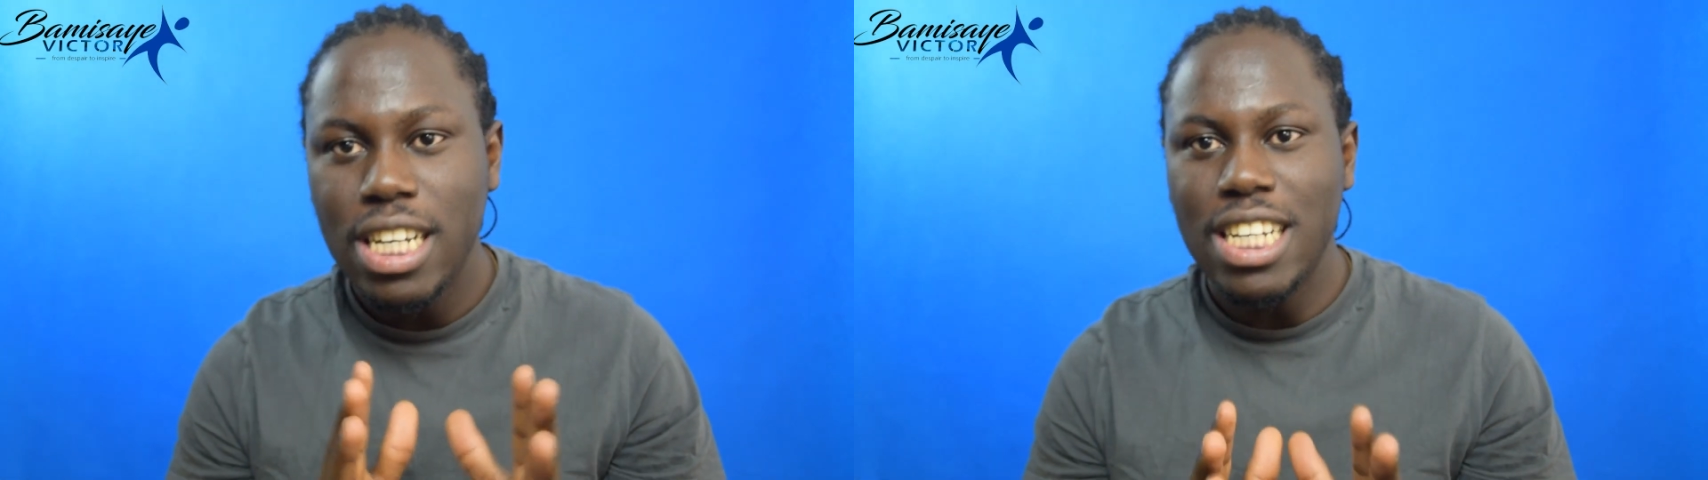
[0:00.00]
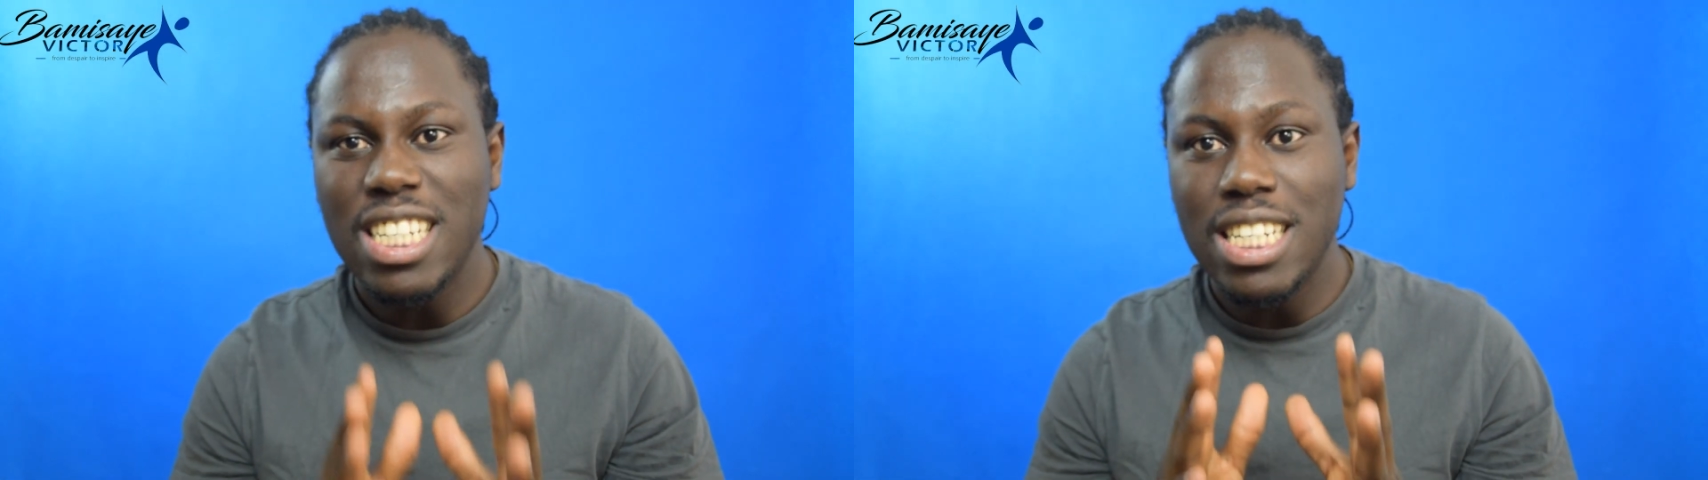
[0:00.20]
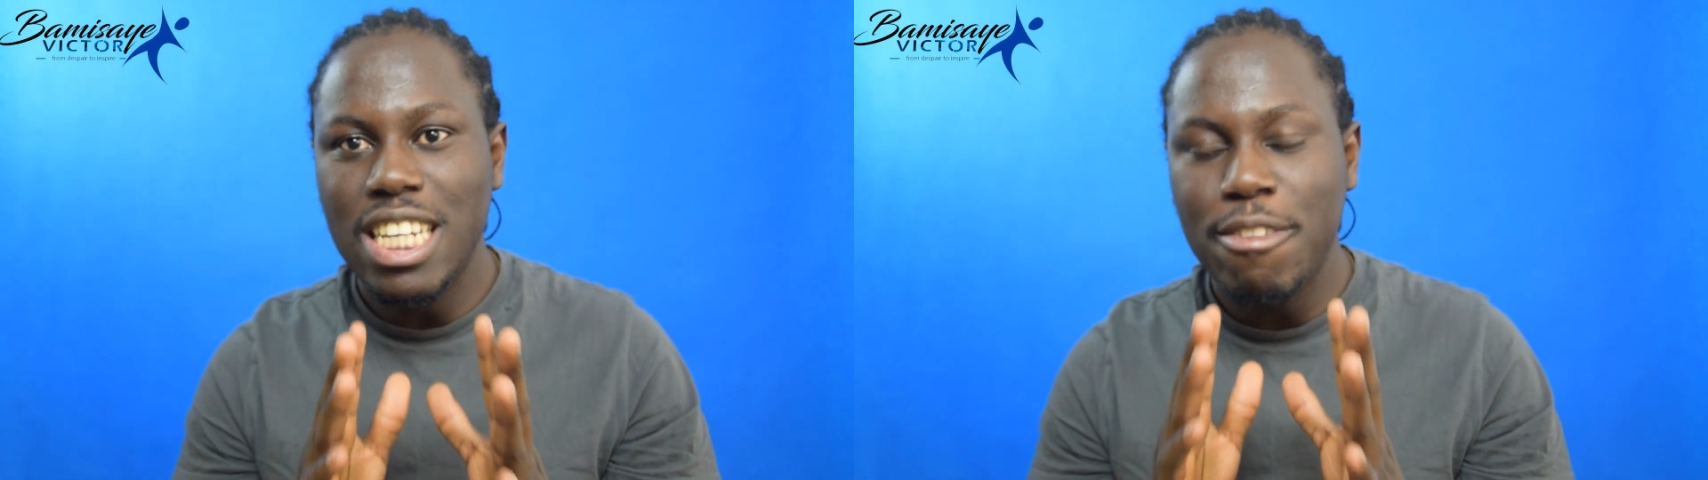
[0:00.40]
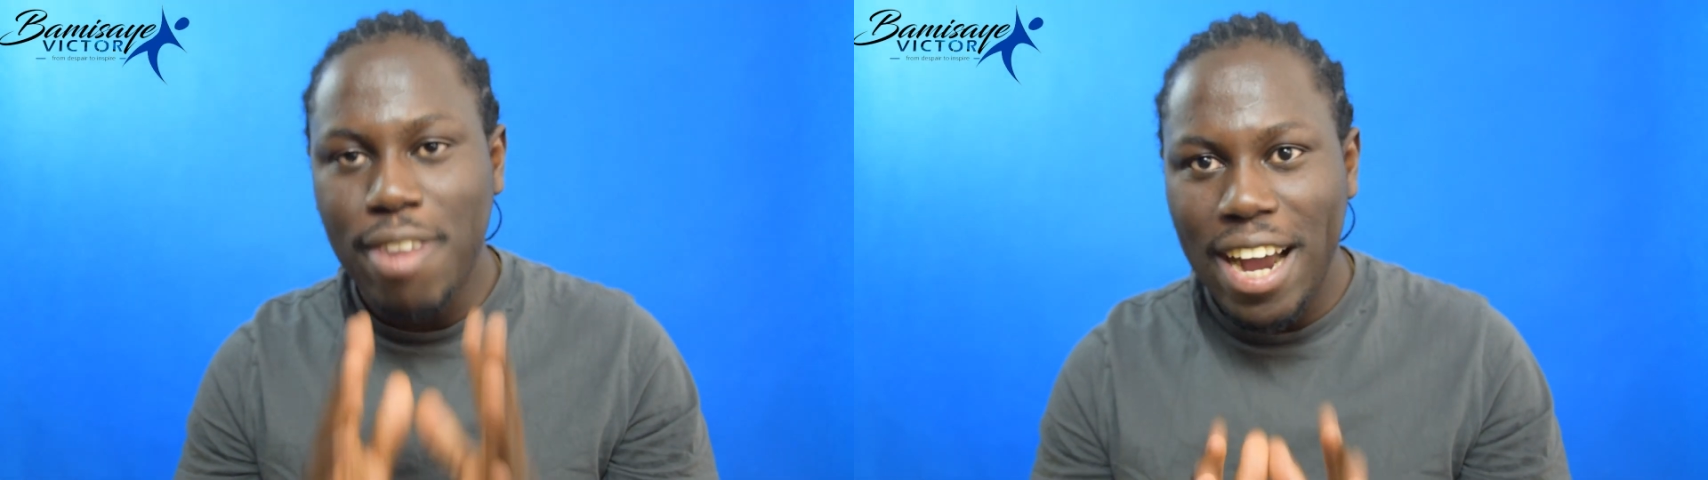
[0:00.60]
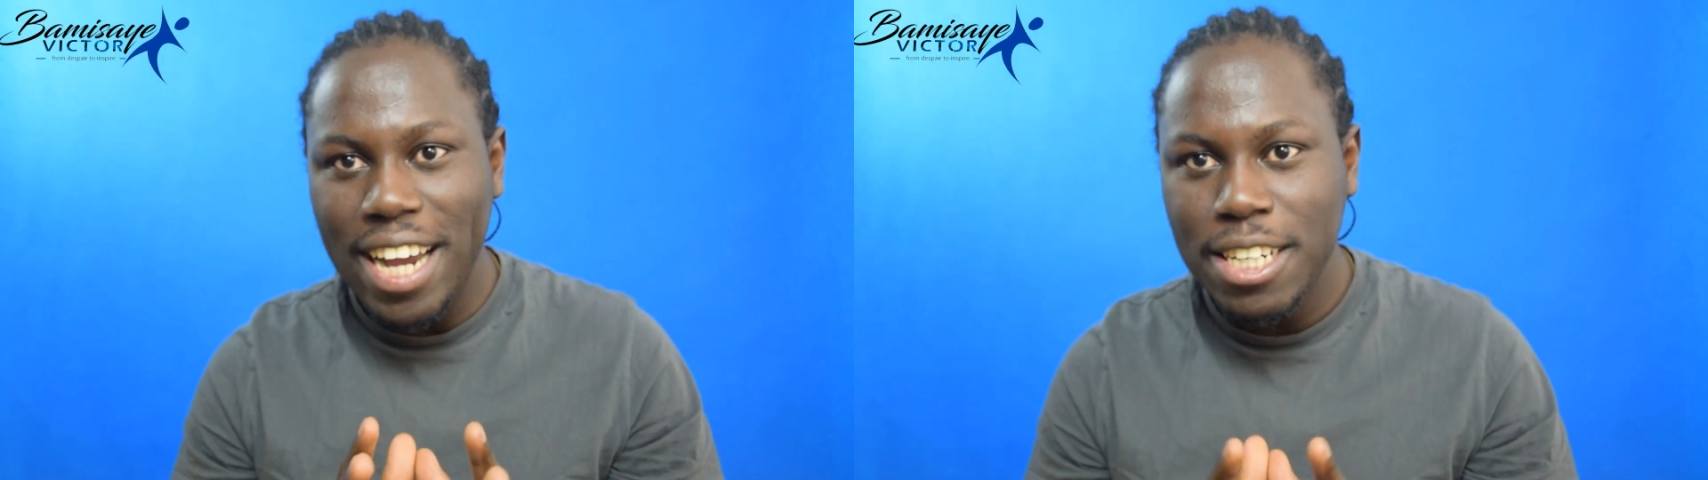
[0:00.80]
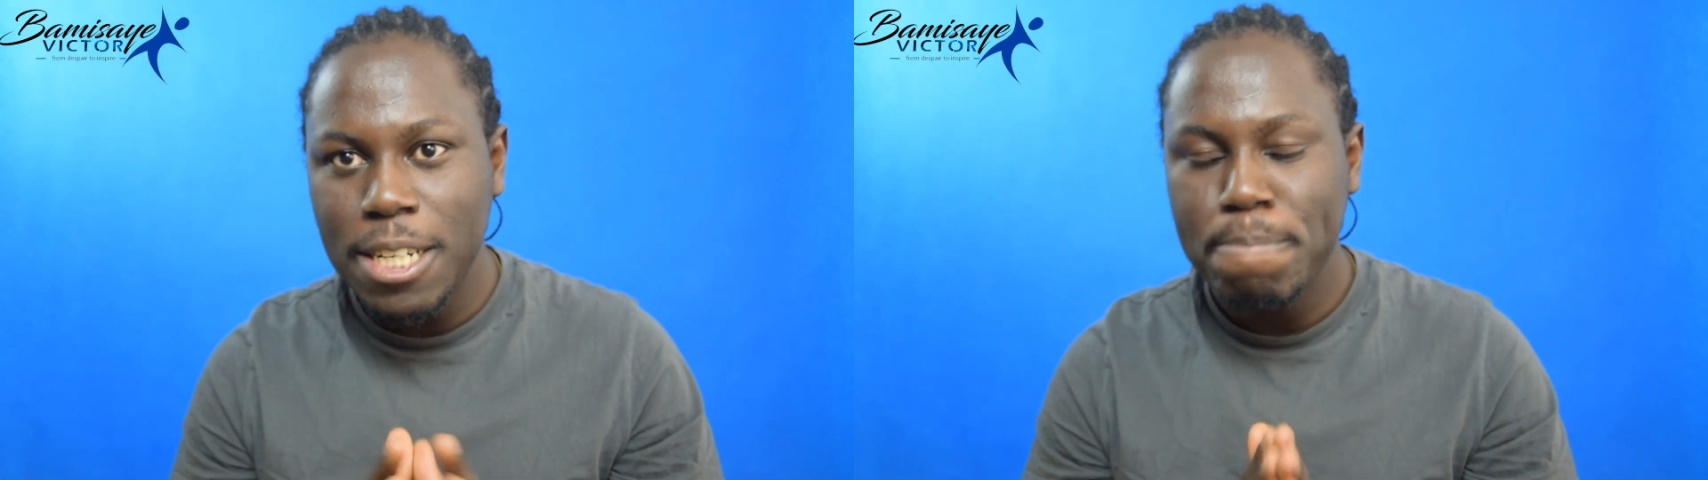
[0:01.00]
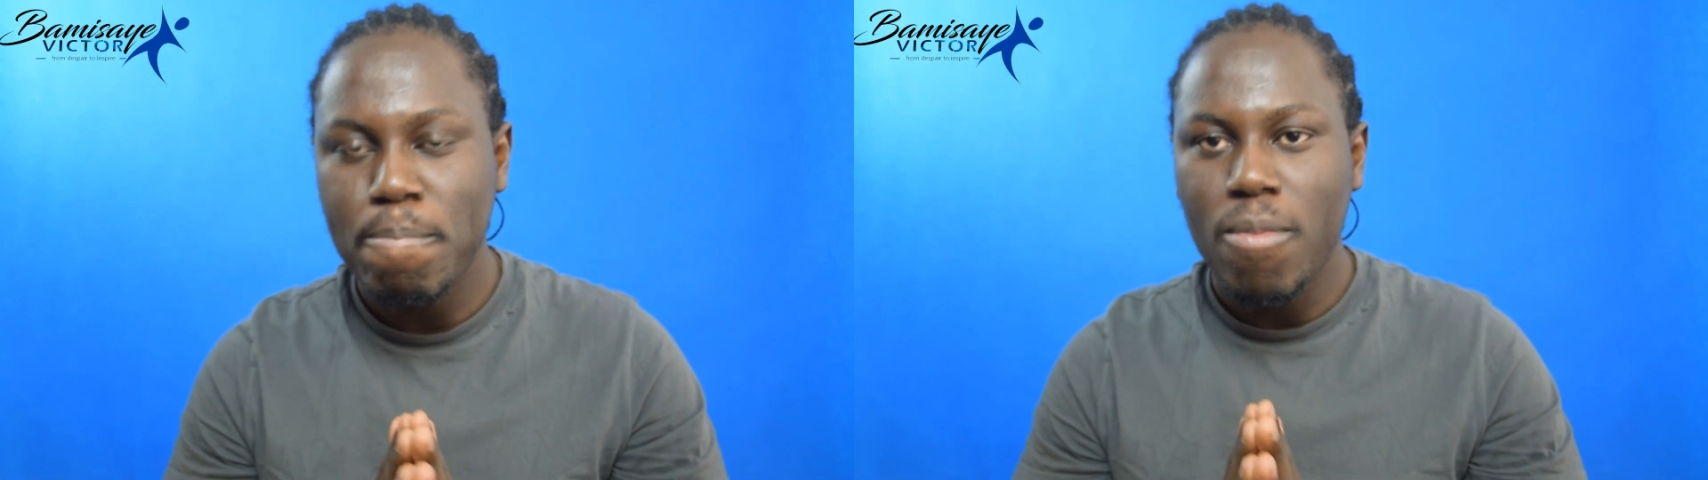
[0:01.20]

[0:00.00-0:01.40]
is defined